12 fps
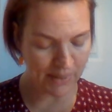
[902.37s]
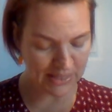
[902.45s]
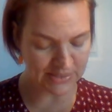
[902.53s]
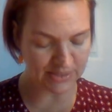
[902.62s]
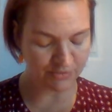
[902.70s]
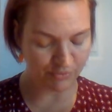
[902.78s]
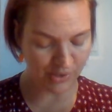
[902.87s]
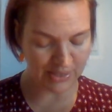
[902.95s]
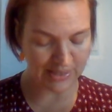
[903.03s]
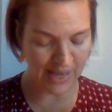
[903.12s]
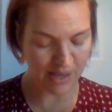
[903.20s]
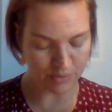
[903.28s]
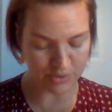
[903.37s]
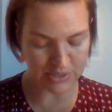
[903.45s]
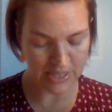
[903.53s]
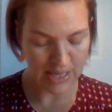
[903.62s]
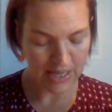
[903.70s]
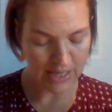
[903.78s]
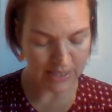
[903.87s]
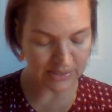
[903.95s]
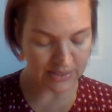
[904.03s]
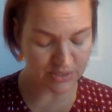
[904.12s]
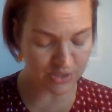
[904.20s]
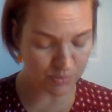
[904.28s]
beds in front of the house and
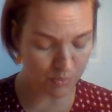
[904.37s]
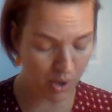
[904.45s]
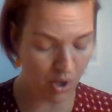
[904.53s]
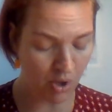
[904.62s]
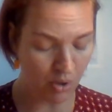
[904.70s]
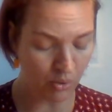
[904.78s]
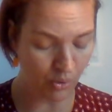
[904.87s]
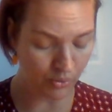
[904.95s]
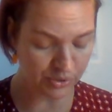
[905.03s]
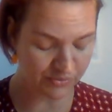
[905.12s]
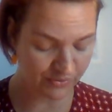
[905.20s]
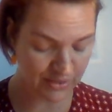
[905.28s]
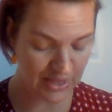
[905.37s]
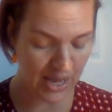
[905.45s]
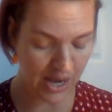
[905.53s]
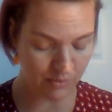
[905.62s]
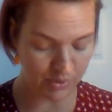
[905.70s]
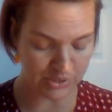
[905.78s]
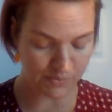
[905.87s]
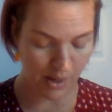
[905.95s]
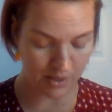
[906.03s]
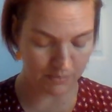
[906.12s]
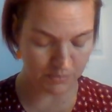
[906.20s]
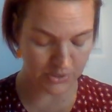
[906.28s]
dug small holes for the iris
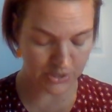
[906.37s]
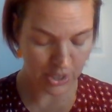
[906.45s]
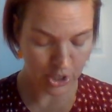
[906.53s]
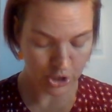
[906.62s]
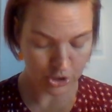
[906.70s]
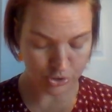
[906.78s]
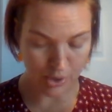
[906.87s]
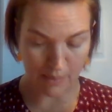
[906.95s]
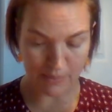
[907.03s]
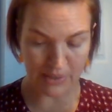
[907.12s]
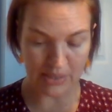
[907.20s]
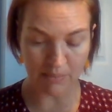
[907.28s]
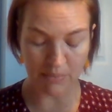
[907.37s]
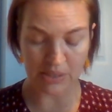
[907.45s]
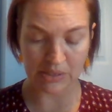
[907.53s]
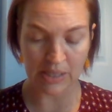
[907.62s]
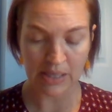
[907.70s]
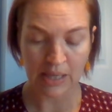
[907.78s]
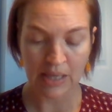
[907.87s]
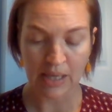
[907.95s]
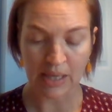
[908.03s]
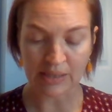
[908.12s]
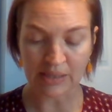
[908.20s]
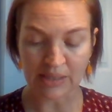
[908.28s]
bottoms, dropping them in
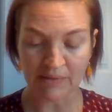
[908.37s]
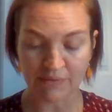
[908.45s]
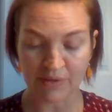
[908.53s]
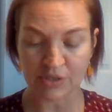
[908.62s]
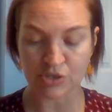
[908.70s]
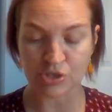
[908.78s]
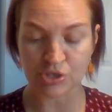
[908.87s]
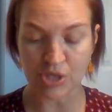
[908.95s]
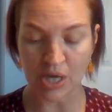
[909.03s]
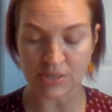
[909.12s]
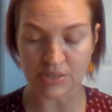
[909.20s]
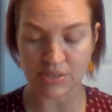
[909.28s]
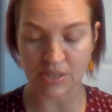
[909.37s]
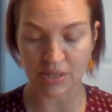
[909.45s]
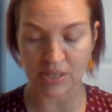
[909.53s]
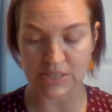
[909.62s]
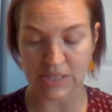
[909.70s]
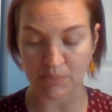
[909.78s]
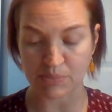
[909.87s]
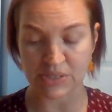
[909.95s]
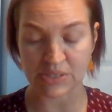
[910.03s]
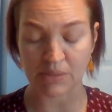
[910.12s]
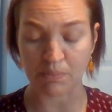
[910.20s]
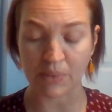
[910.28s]
and leaving just the tips
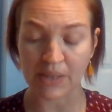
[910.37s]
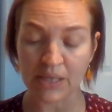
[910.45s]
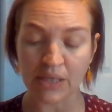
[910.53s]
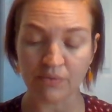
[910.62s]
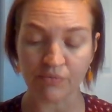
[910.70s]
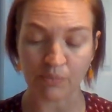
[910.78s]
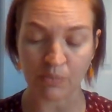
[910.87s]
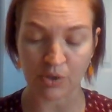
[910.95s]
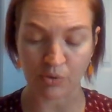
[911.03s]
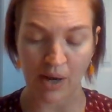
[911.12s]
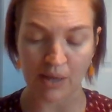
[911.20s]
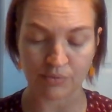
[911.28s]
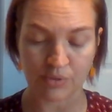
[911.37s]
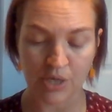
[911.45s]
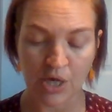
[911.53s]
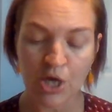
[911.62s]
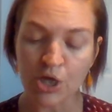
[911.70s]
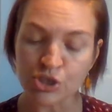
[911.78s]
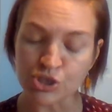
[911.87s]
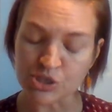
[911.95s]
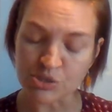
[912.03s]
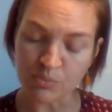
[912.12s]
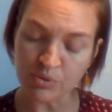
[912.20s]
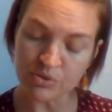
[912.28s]
to peek from the ground. She
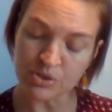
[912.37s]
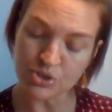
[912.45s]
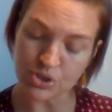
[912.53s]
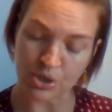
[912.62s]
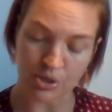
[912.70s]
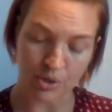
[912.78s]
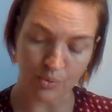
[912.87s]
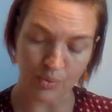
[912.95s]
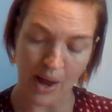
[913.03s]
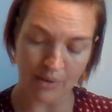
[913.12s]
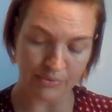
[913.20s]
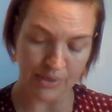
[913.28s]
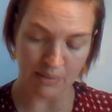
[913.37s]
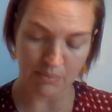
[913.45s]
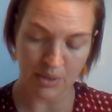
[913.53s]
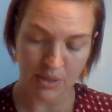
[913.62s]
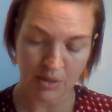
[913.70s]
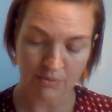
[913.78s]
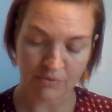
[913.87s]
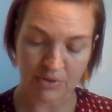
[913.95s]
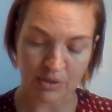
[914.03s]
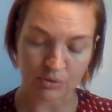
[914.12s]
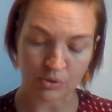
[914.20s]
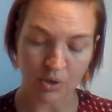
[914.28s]
smoothed the dirt around them for
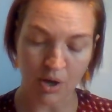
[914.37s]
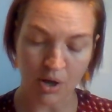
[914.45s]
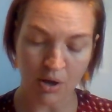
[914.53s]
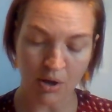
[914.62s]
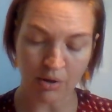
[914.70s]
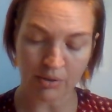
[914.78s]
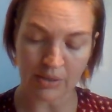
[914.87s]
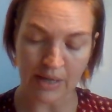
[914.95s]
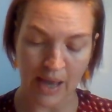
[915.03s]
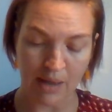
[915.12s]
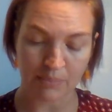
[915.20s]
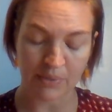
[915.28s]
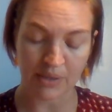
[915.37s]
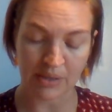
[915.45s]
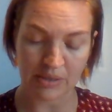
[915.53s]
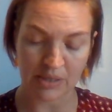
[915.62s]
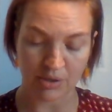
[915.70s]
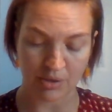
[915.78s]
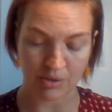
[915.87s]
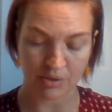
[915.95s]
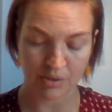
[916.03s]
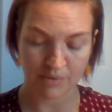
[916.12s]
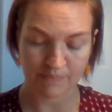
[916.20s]
their long nap in the earth.